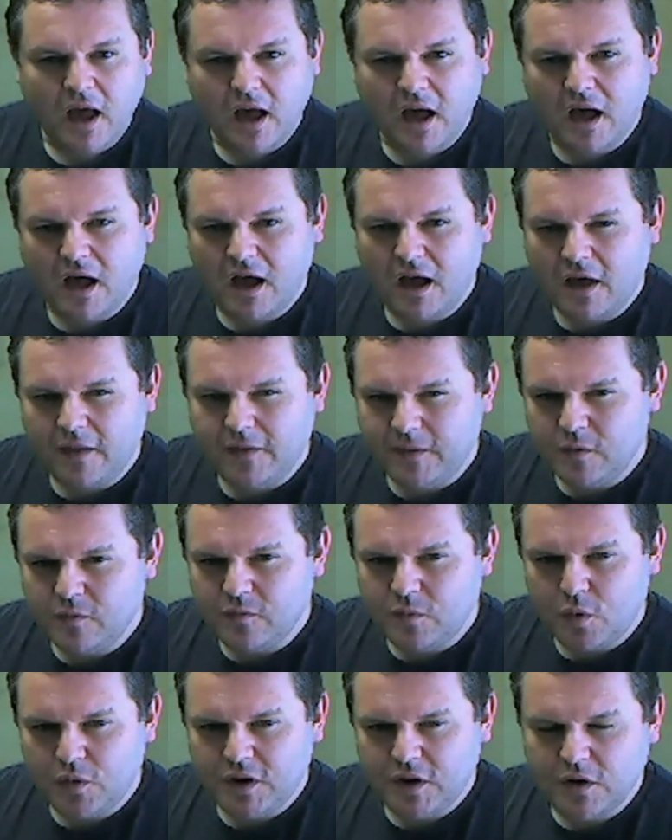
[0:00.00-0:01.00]
I think
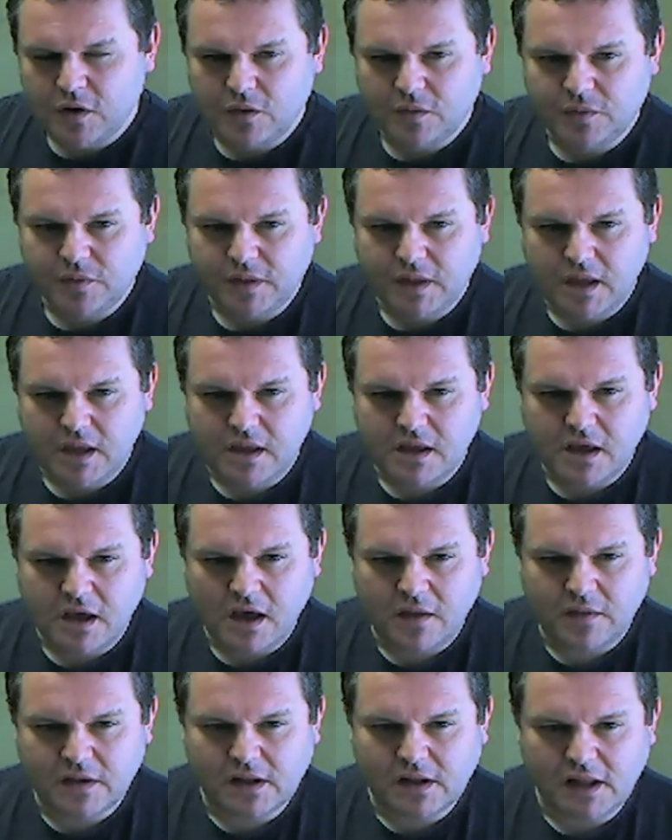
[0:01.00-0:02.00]
we've already got
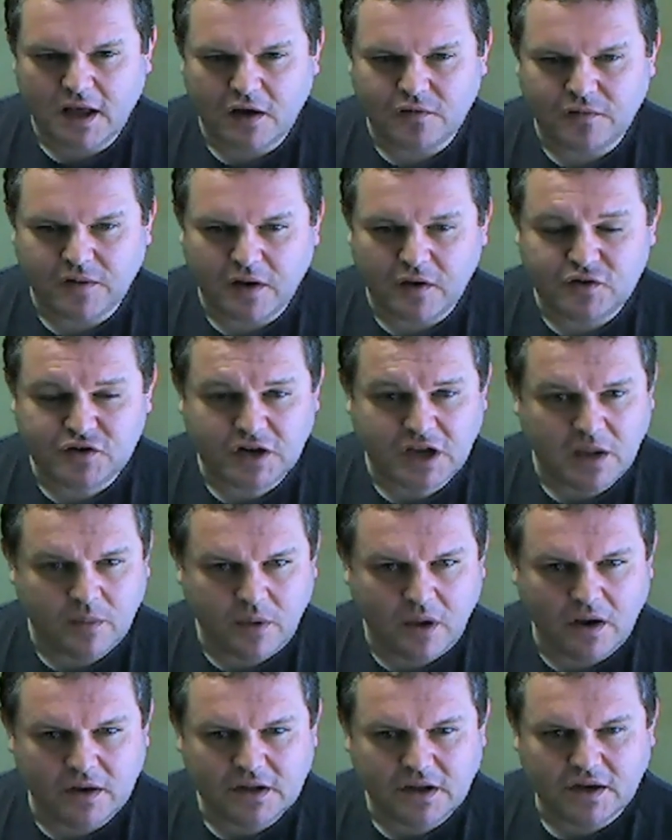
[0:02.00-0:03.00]
the Cloud Foundry
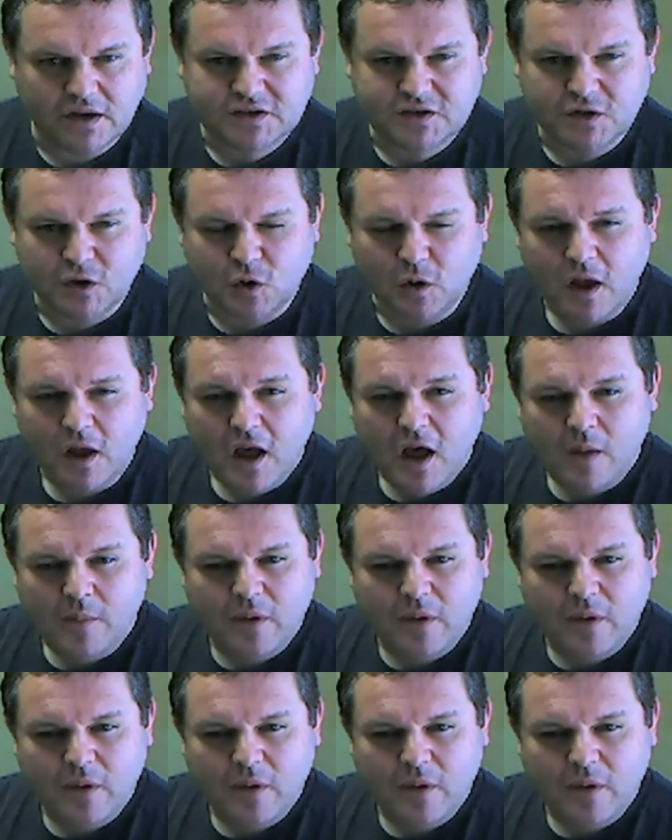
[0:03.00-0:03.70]
command line tool.